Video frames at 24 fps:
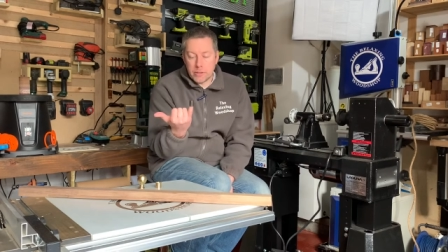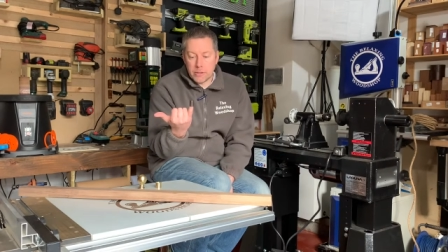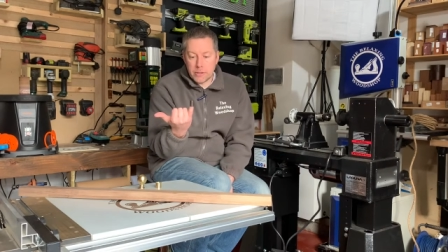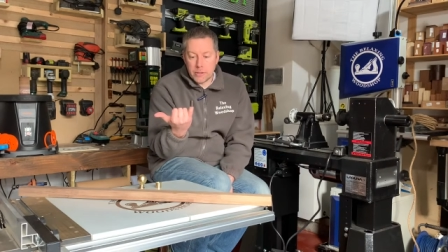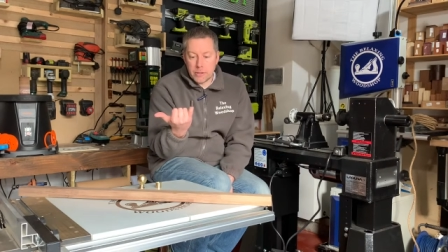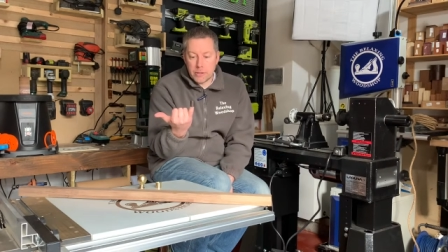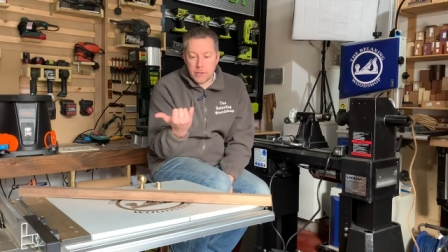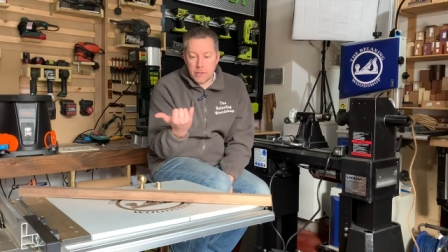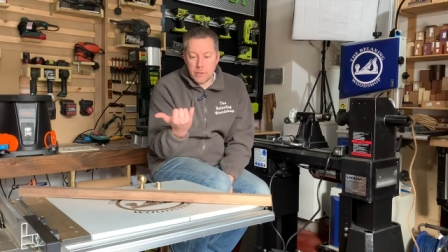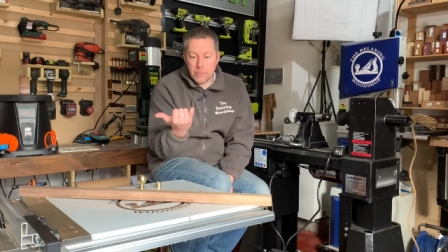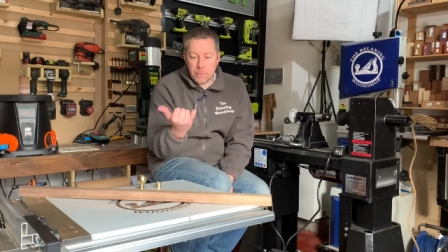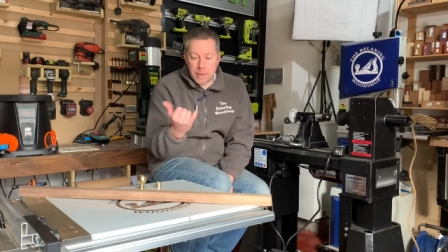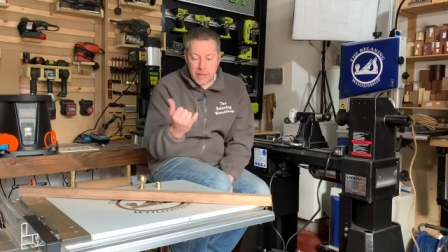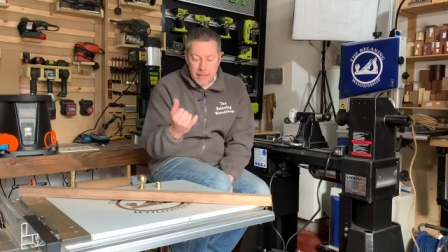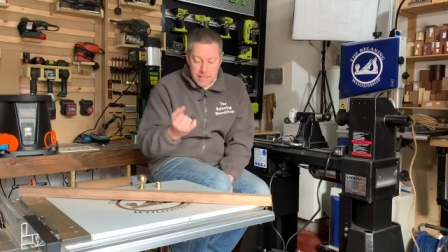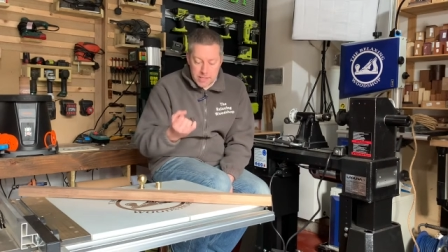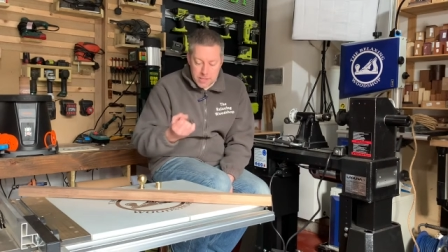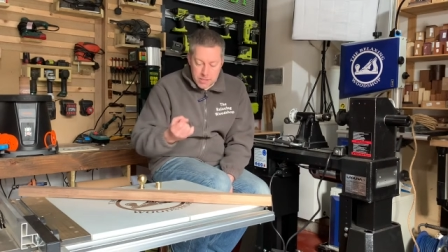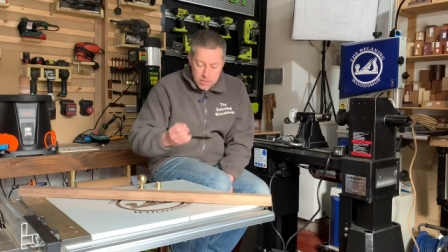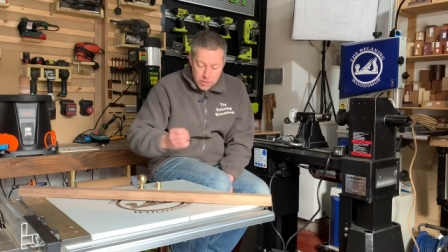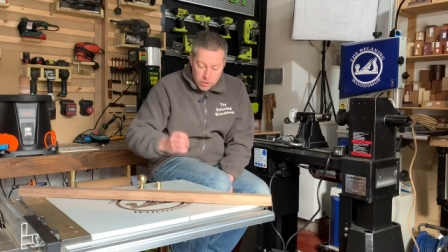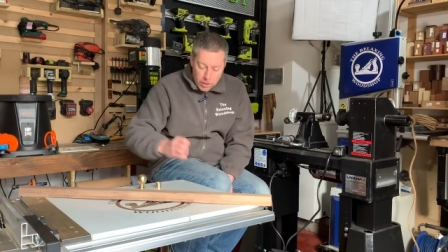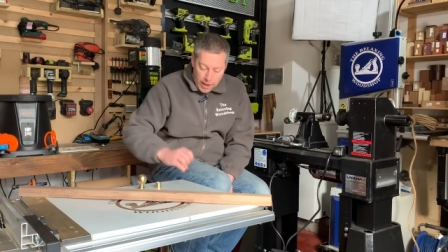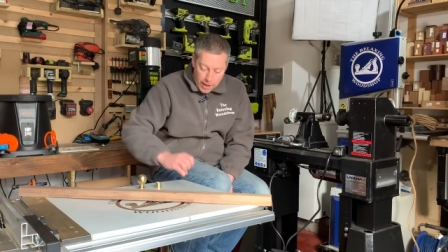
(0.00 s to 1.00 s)
the, the
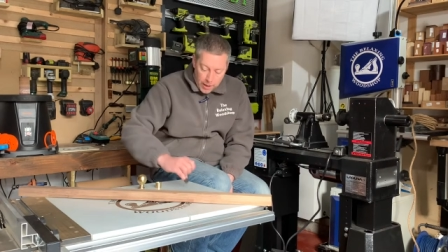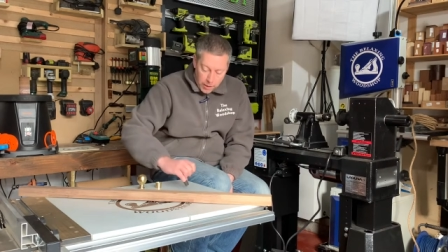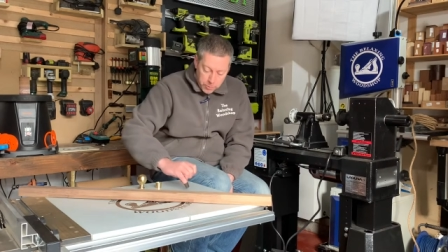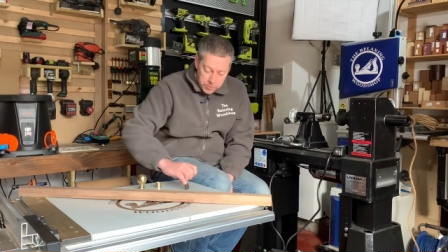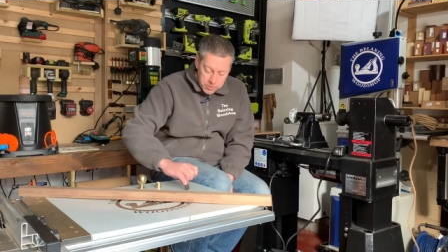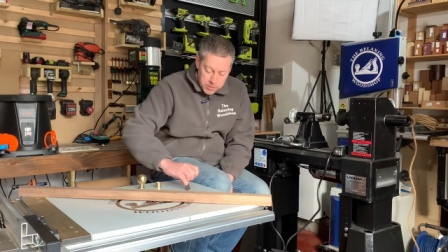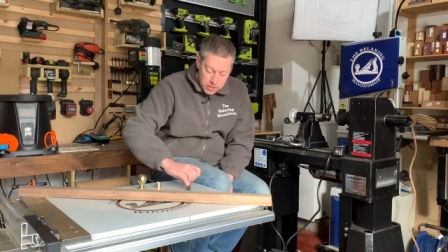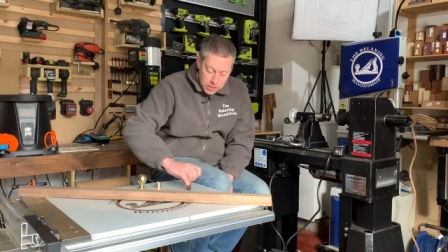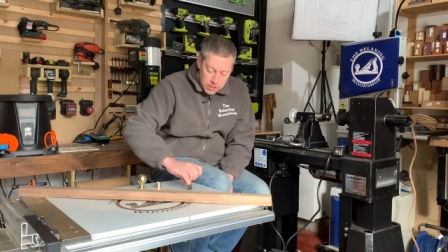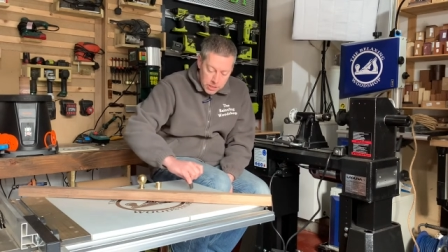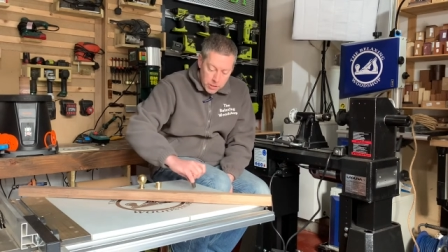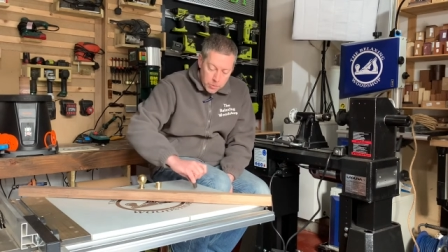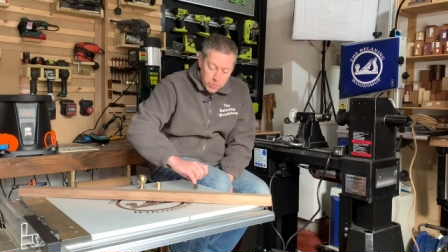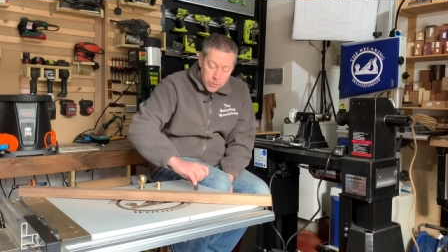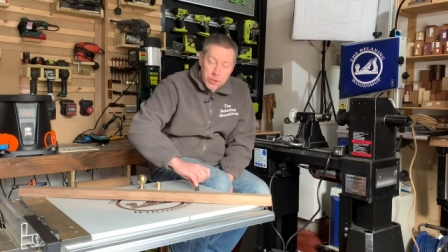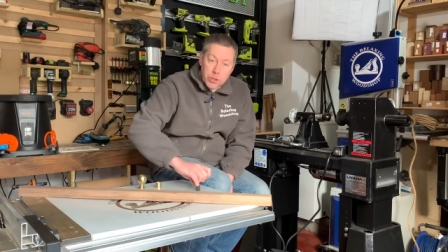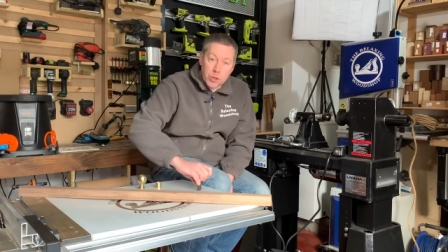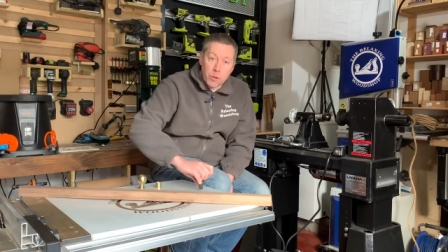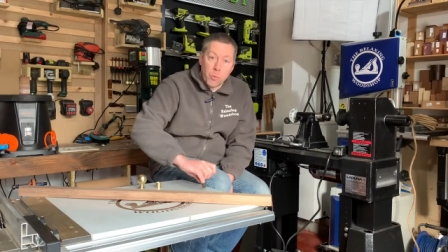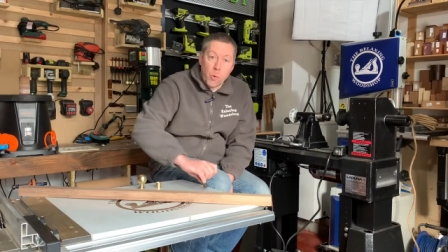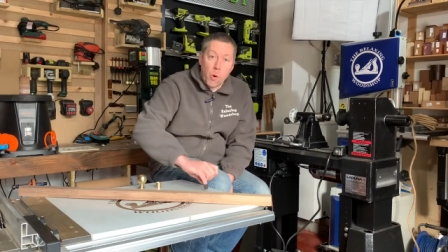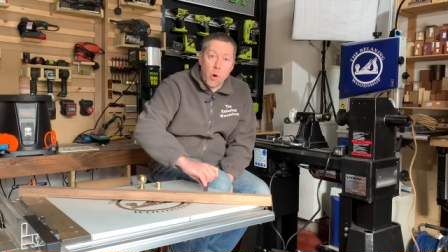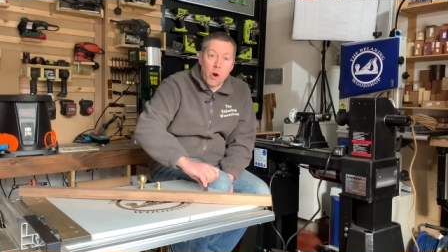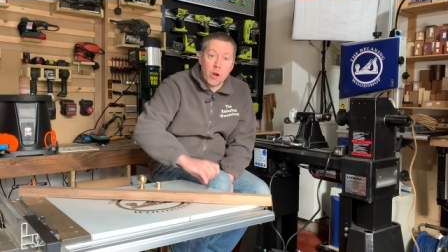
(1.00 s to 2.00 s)
base that helps when
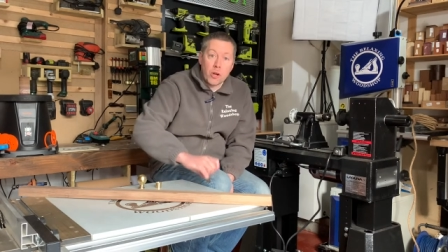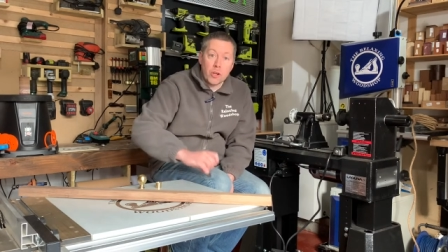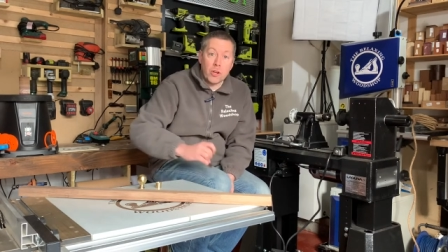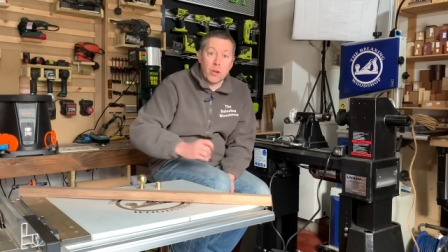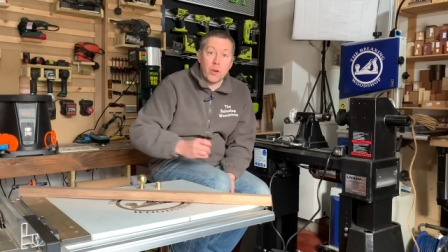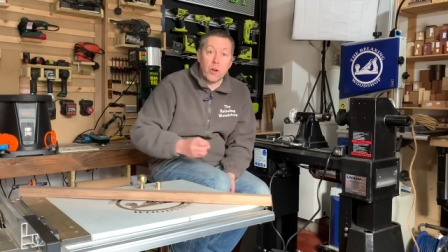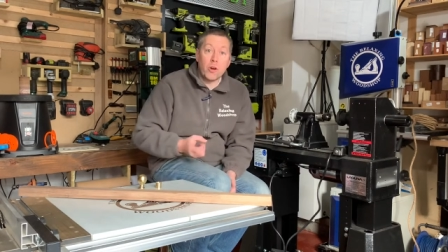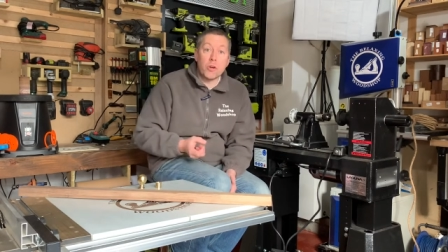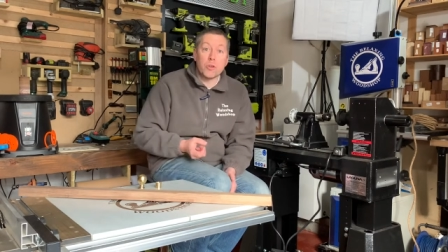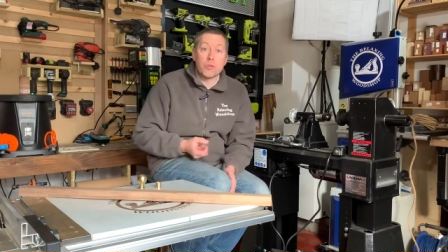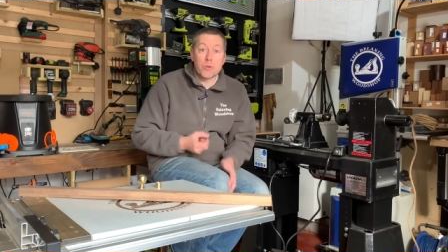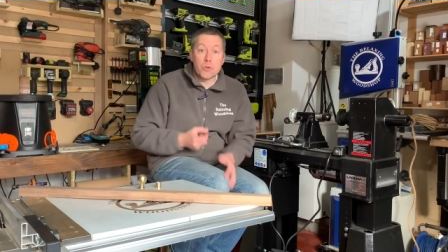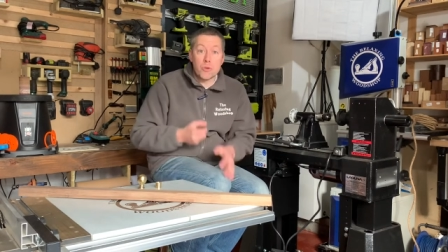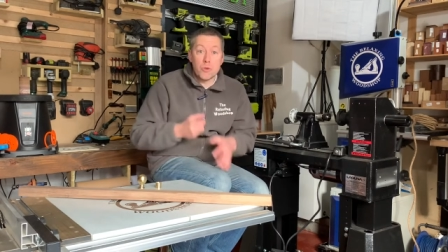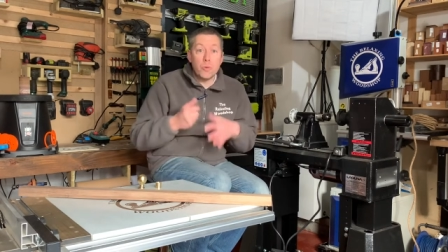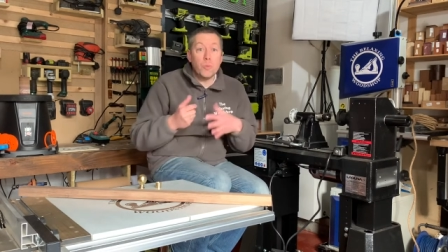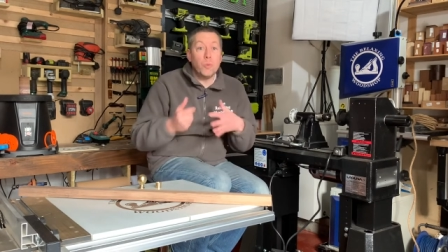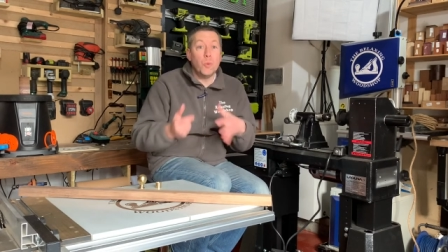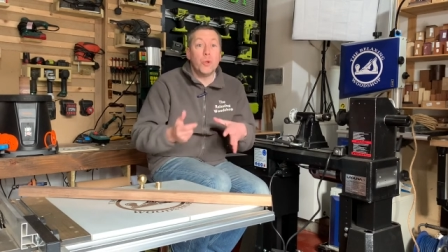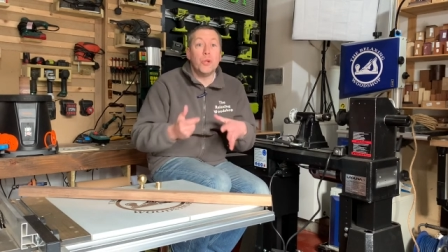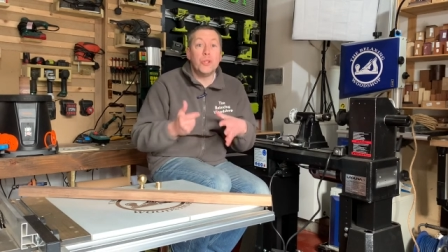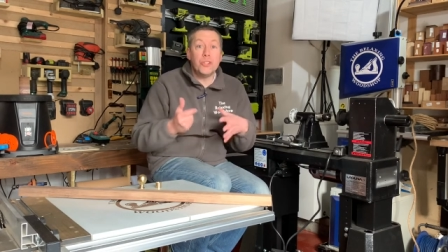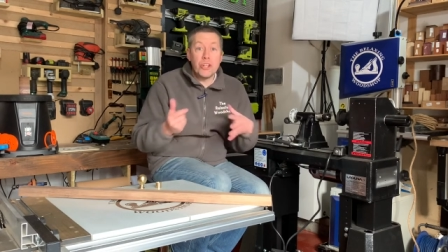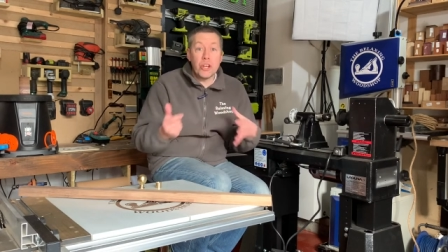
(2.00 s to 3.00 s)
you're walking along so the
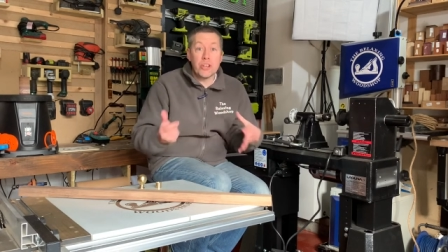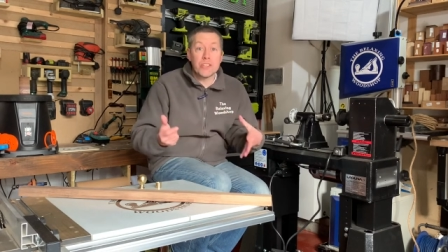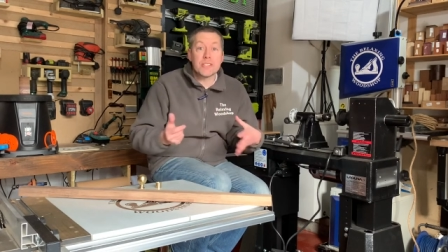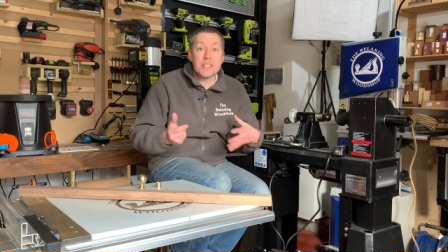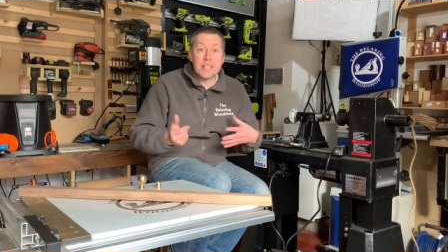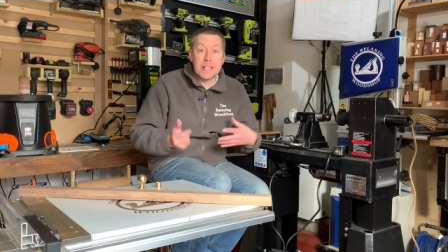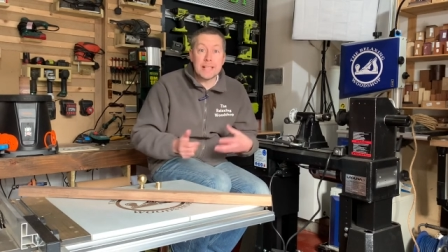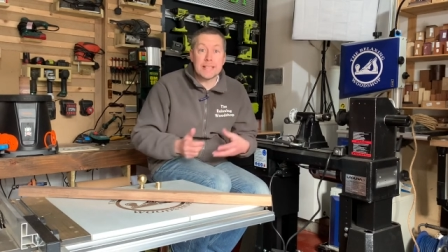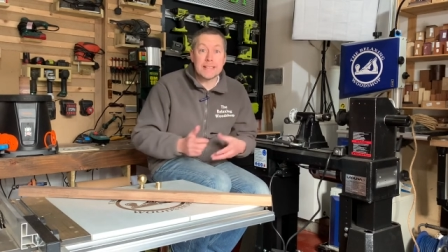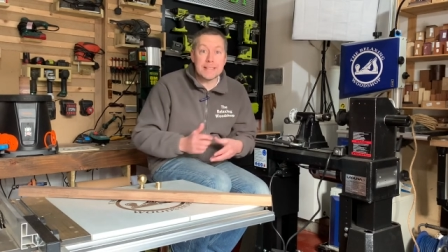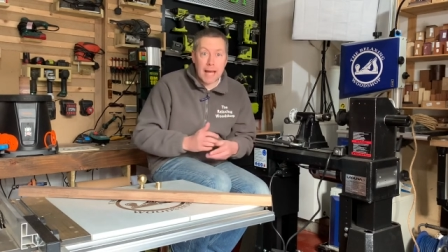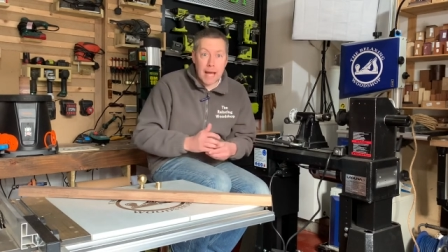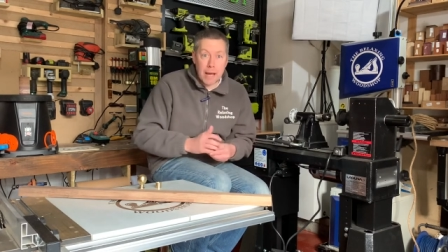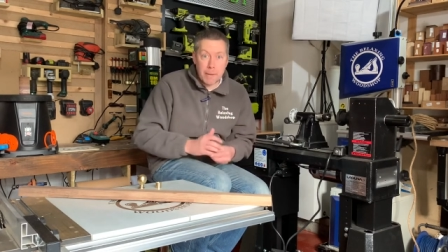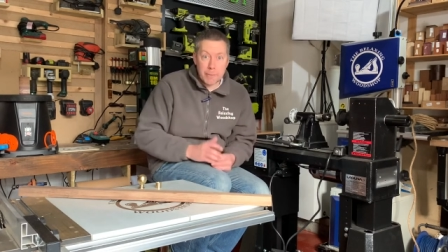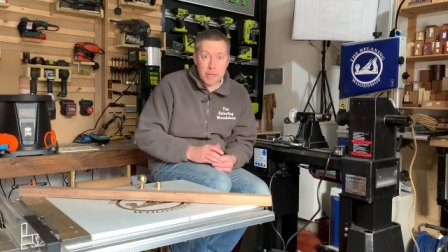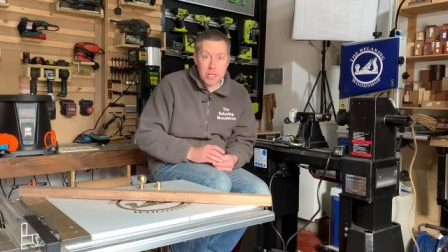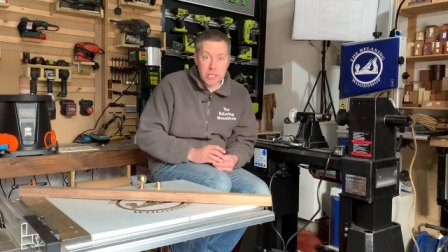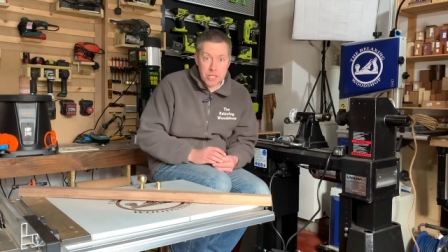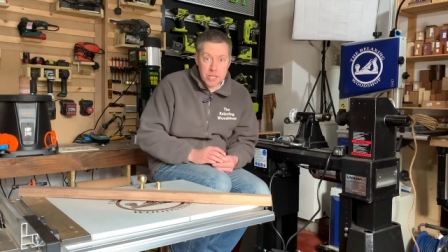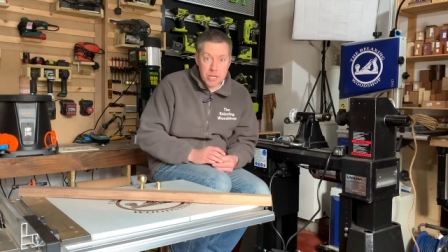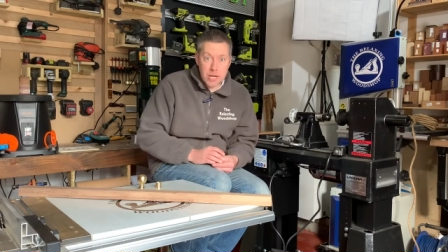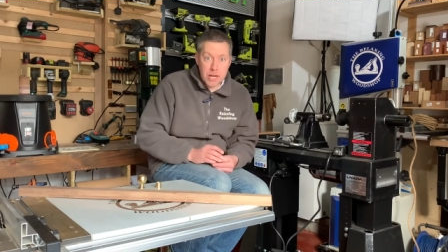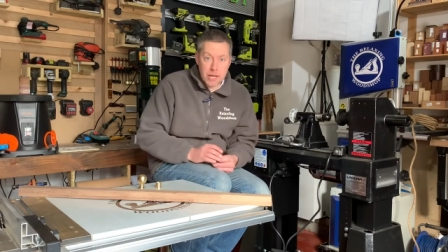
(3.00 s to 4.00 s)
wood doesn't get
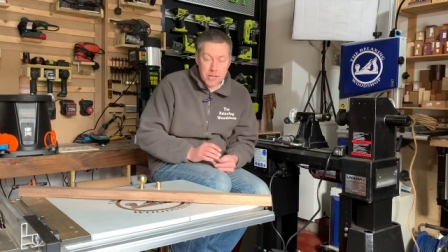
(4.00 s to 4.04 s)
damaged